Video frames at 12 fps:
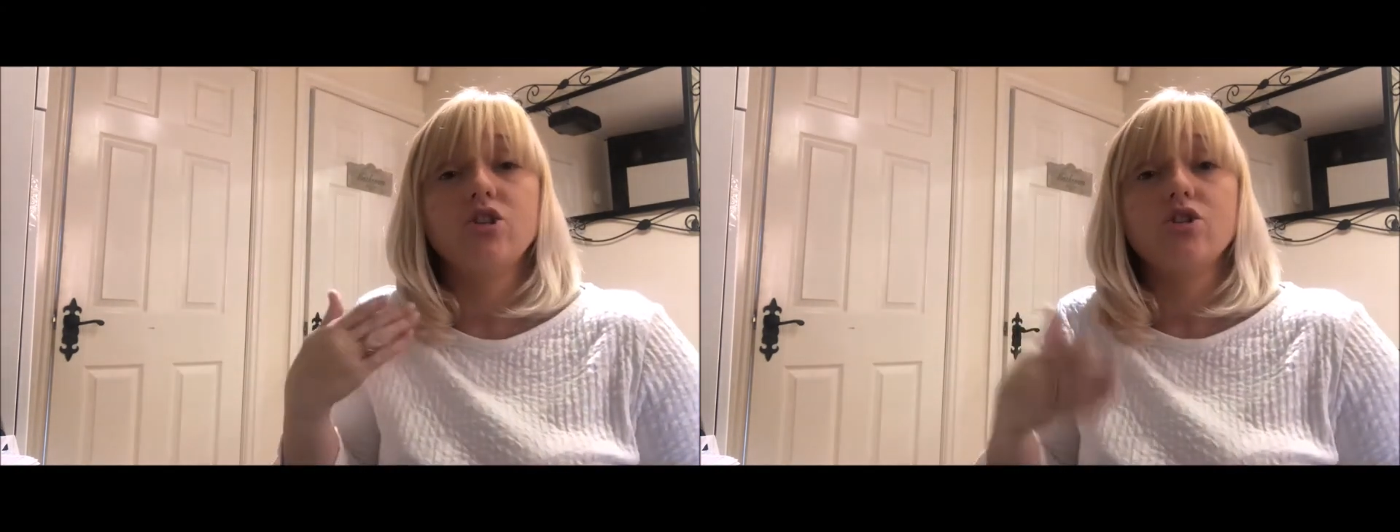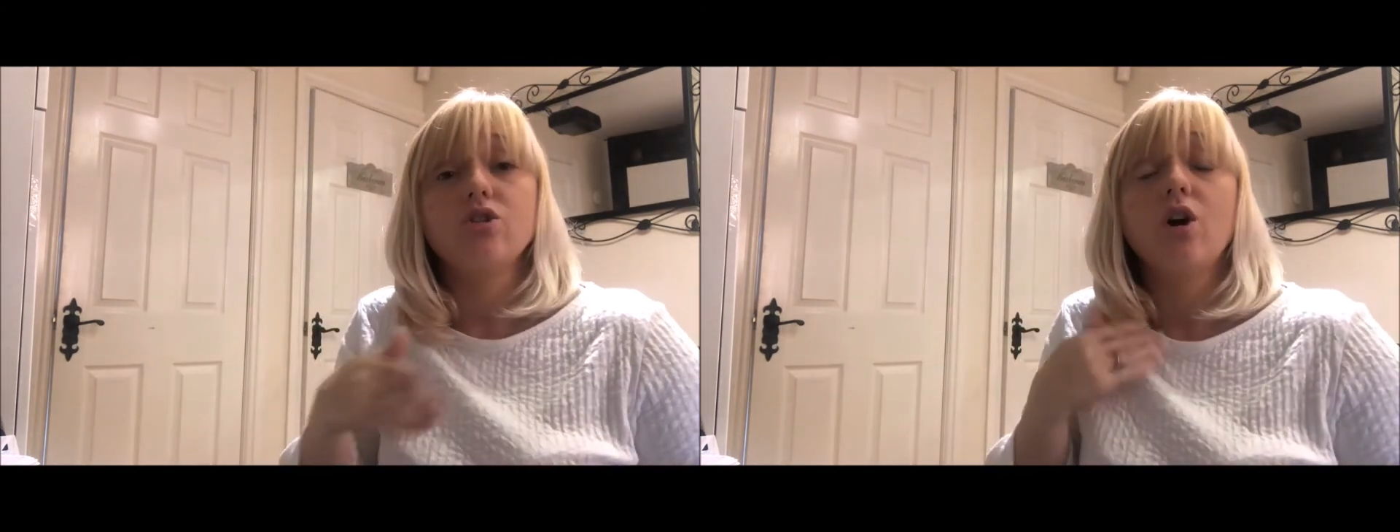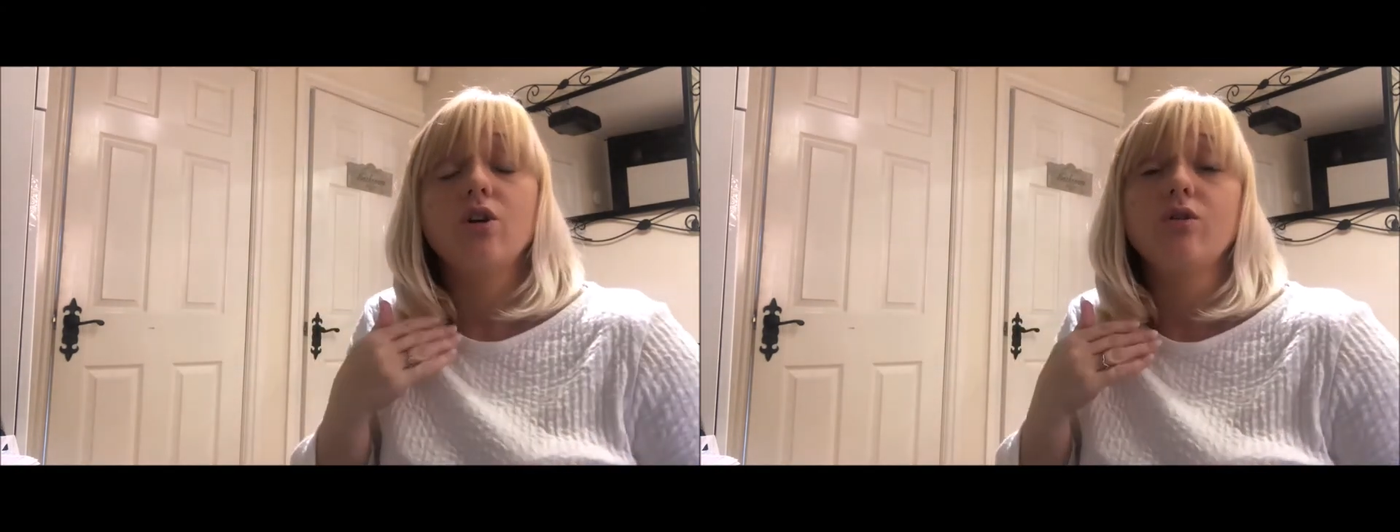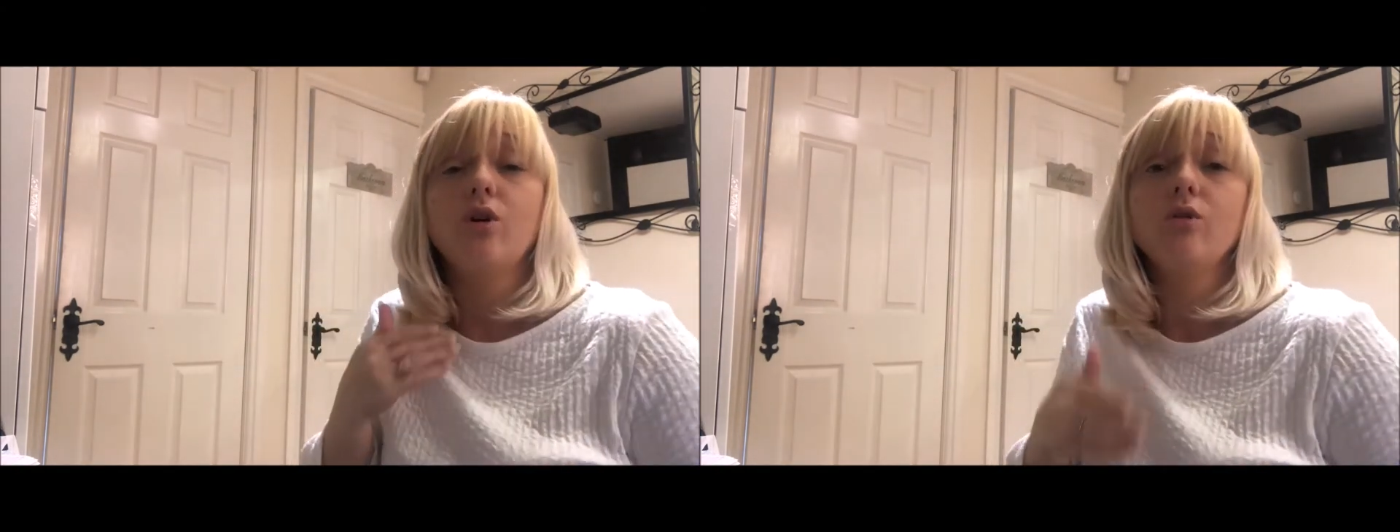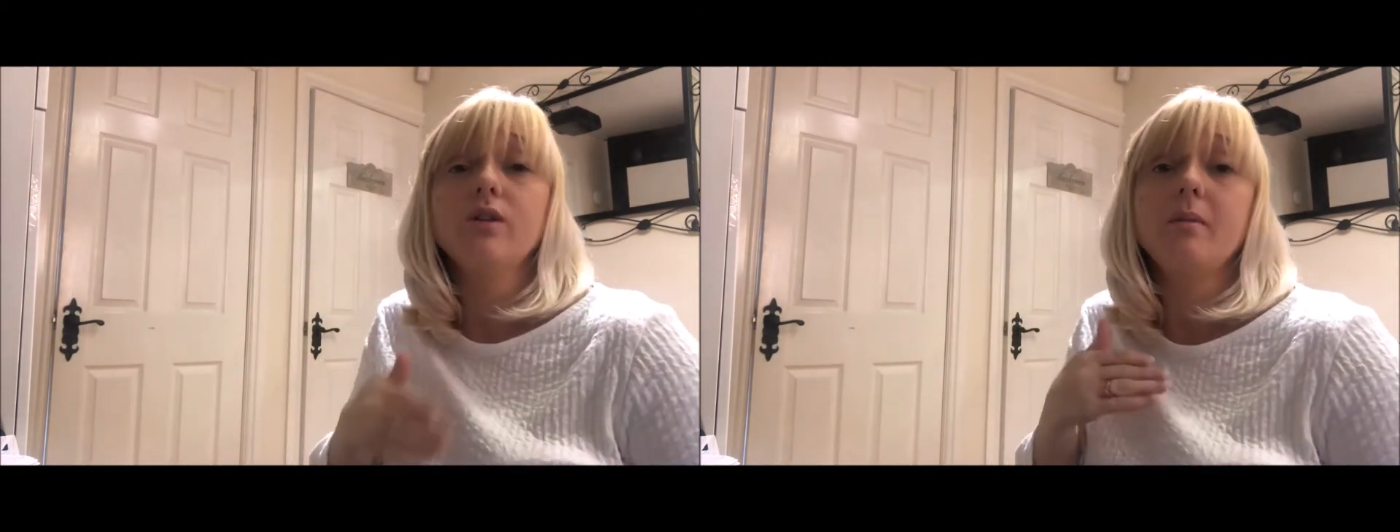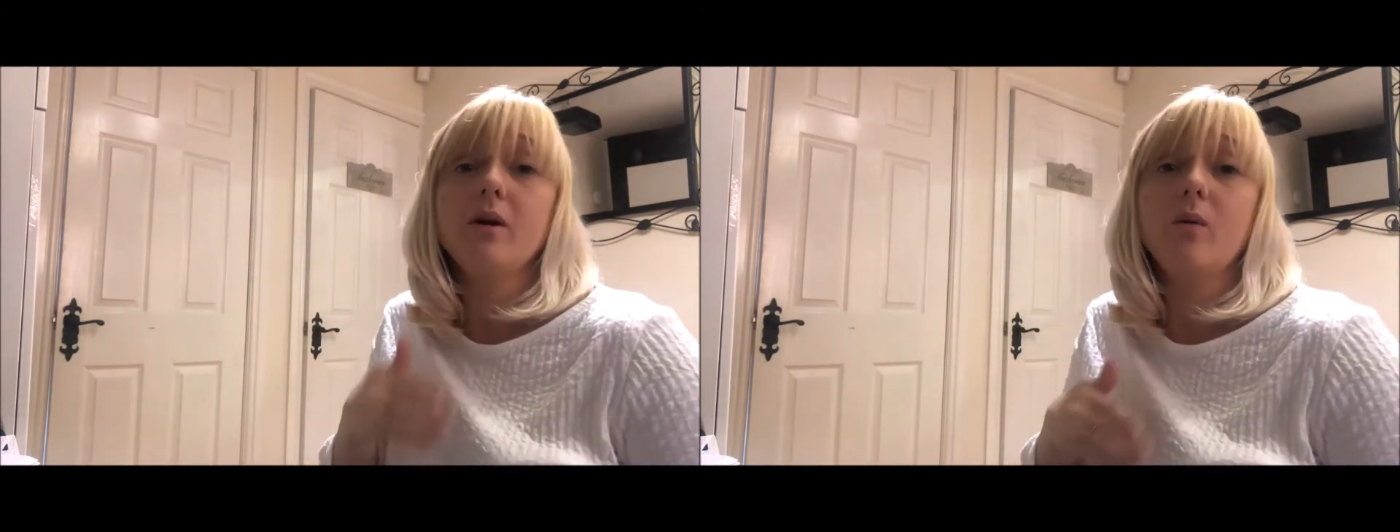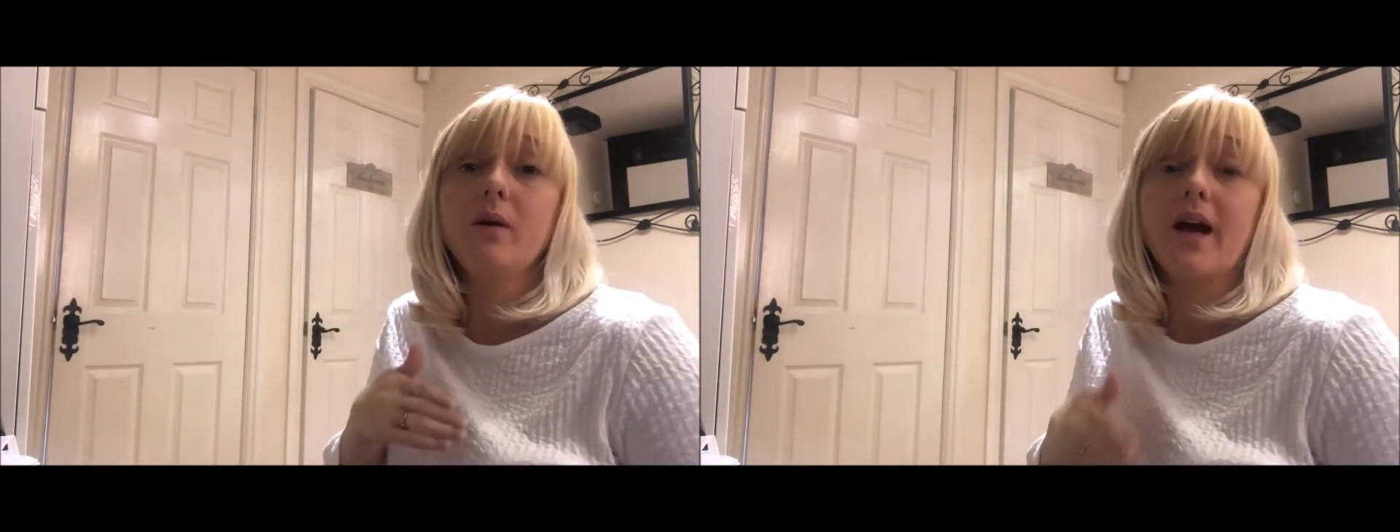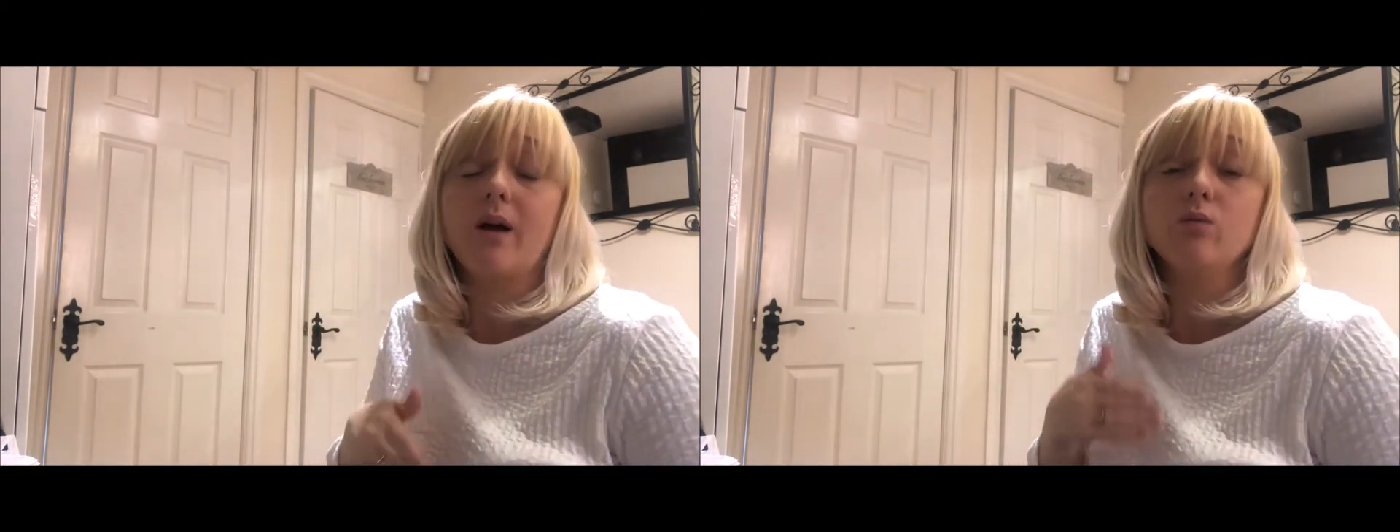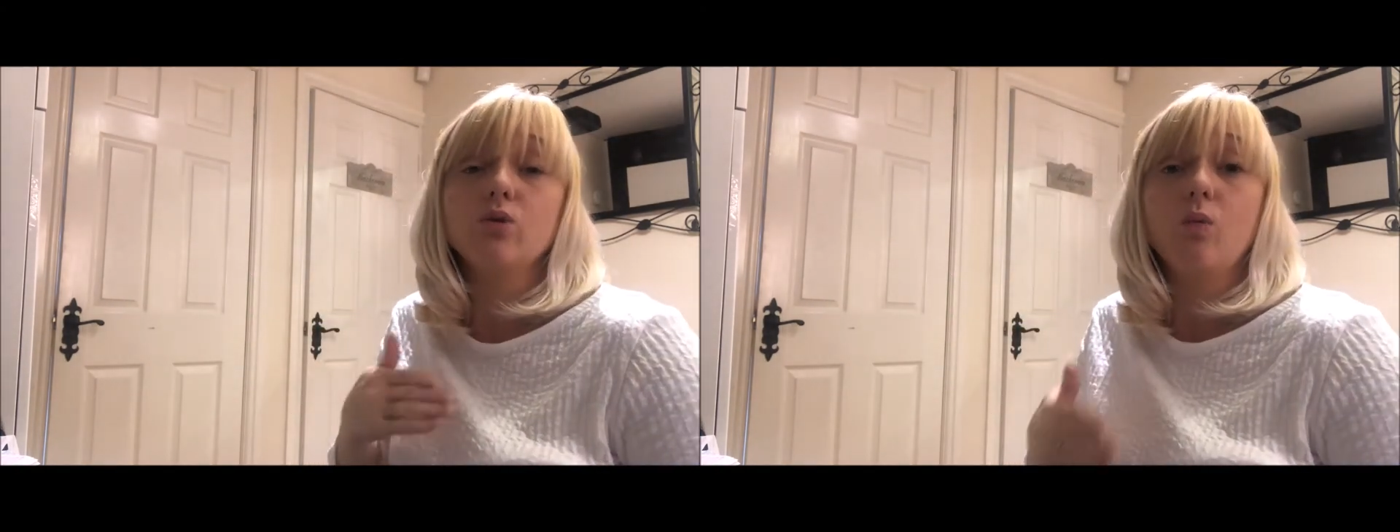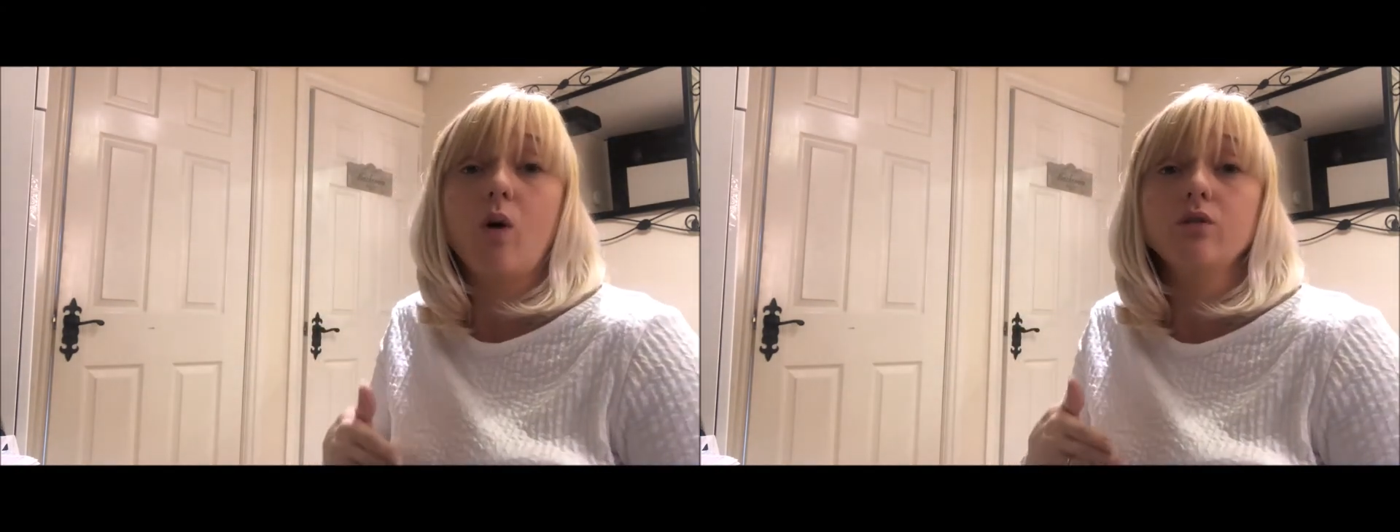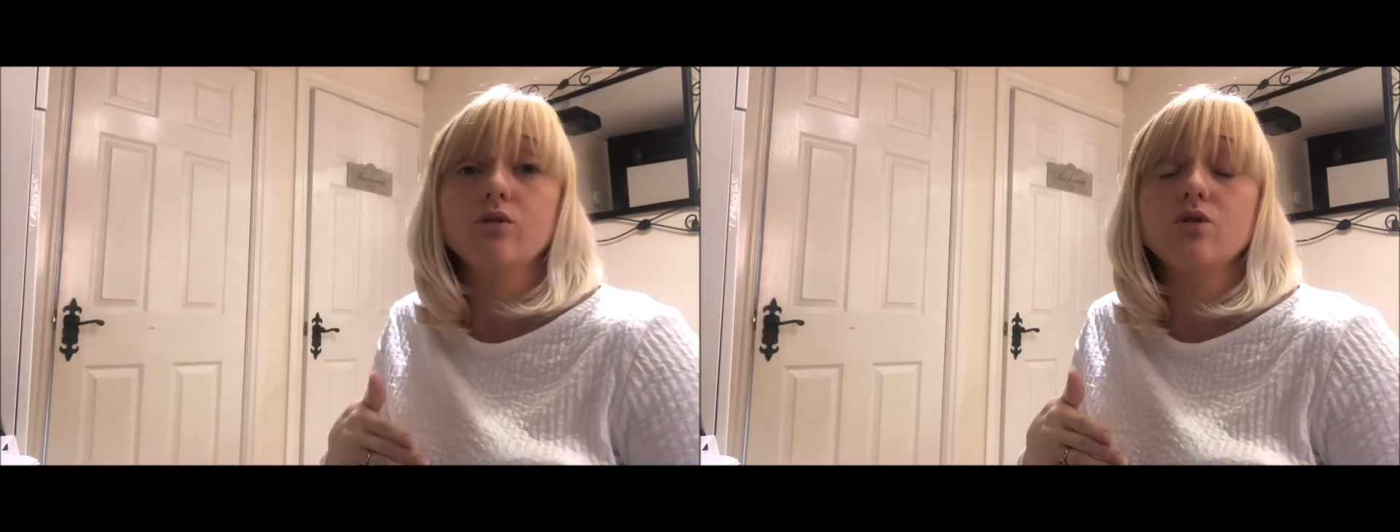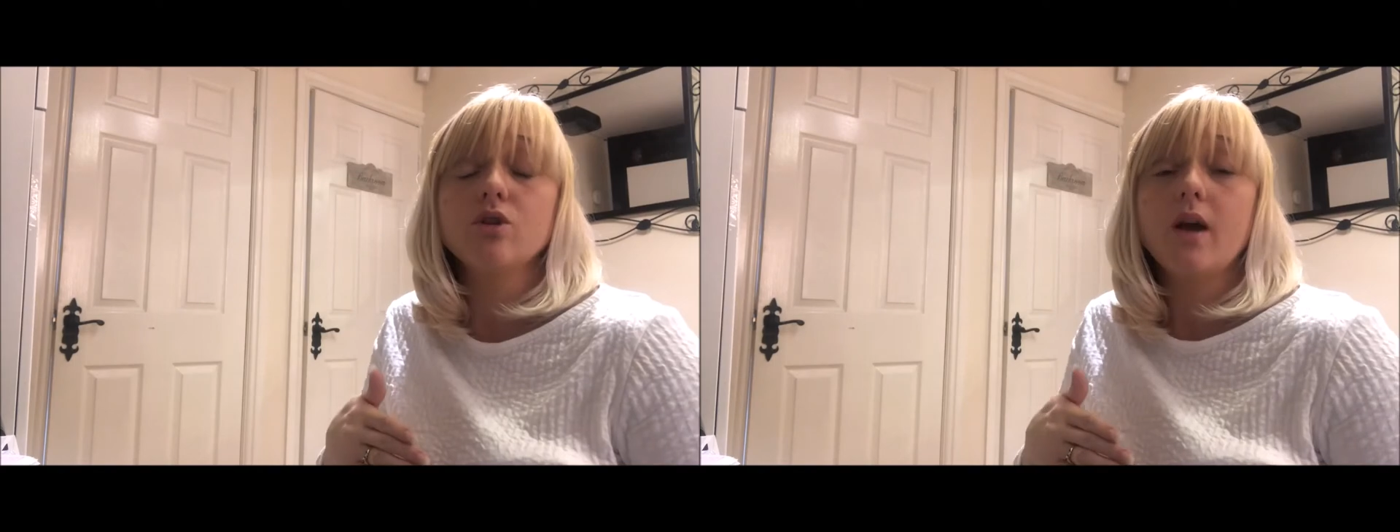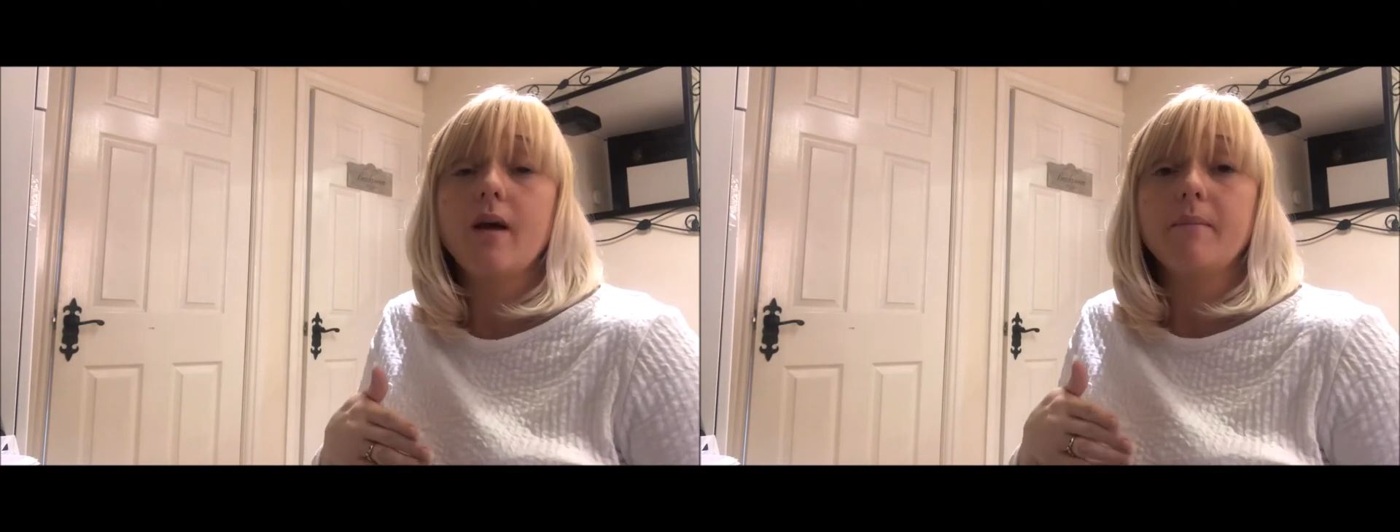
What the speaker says: you should only be going out the once,